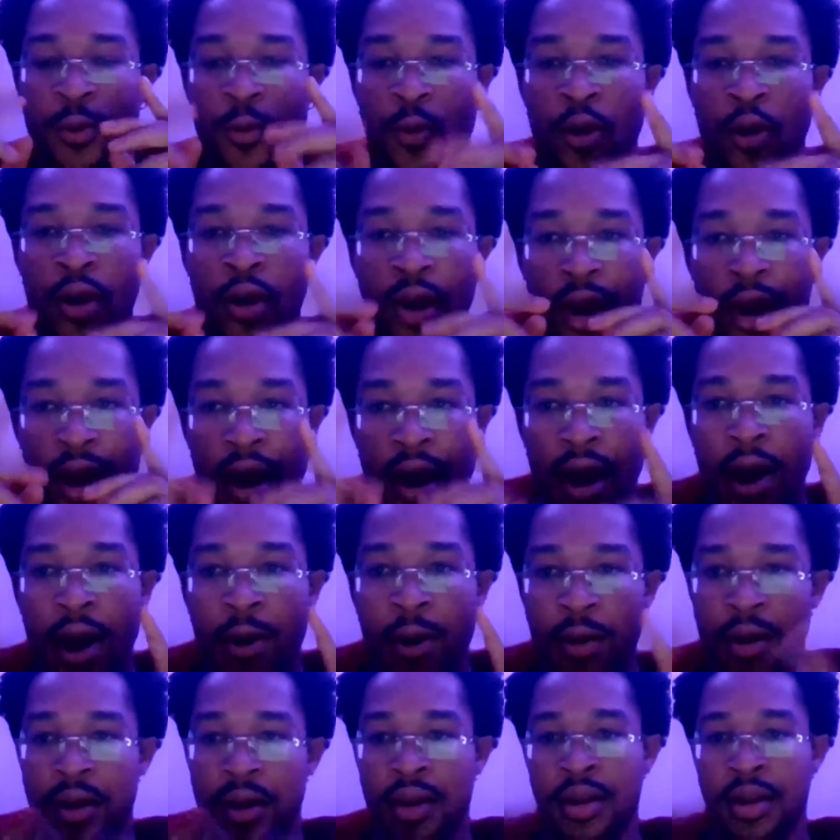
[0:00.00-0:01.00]
1
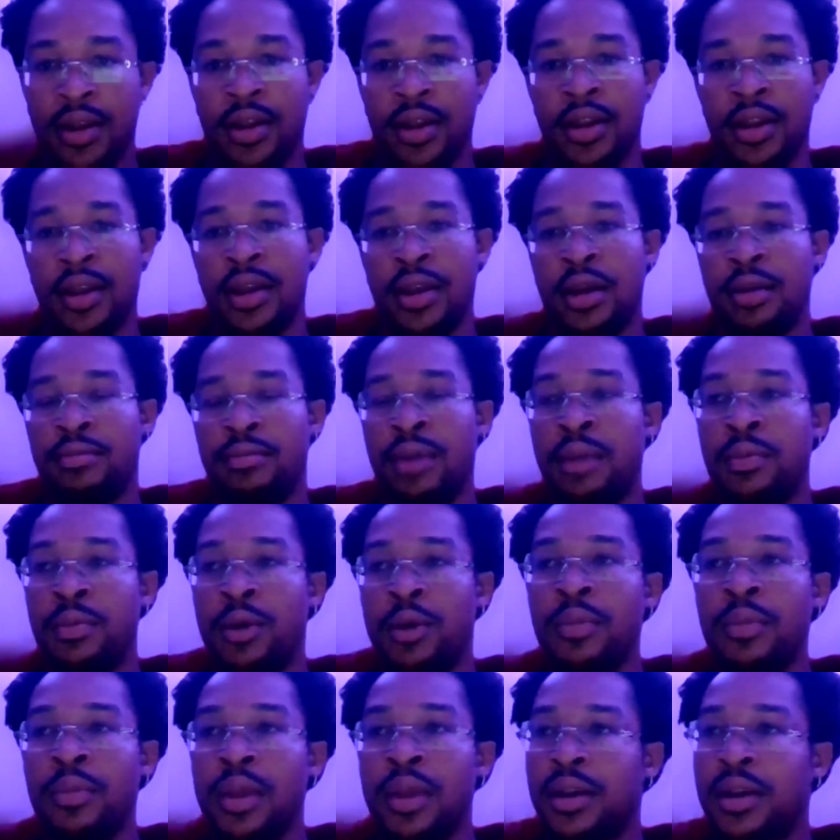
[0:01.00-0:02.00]
hour. My
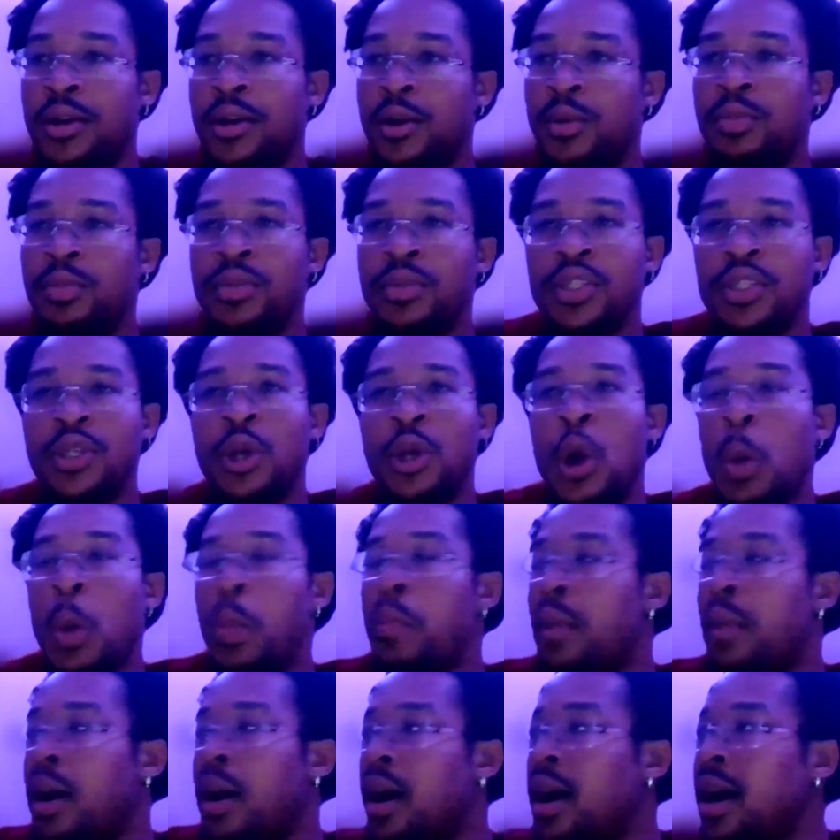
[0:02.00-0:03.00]
mom made a good, she
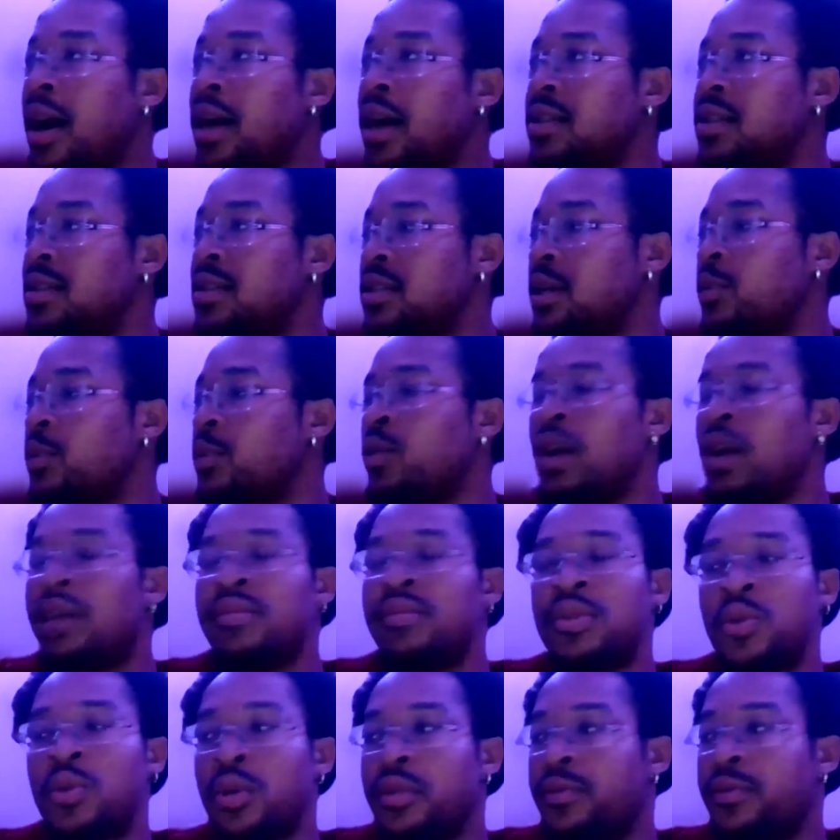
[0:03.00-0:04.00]
opened my eyes. She said, we have
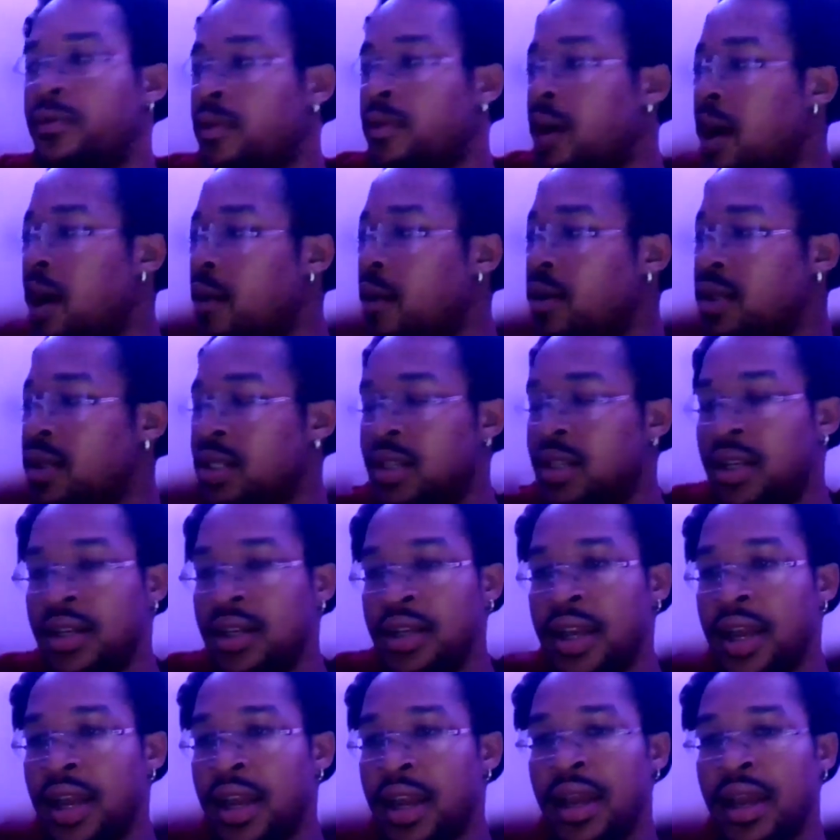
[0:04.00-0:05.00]
24 hours in a
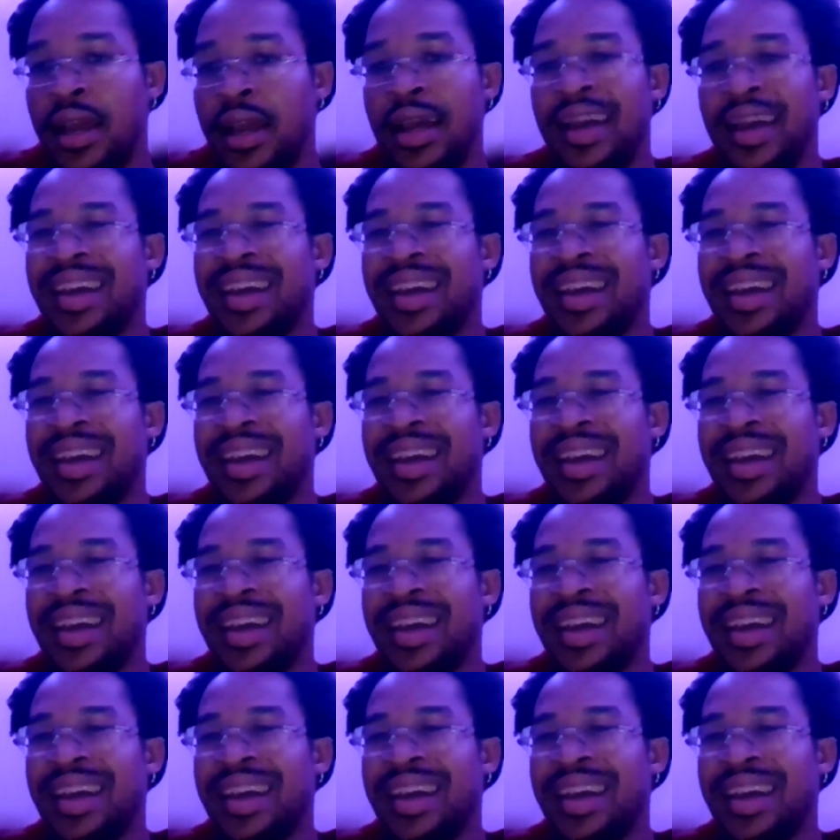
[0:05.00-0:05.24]
day.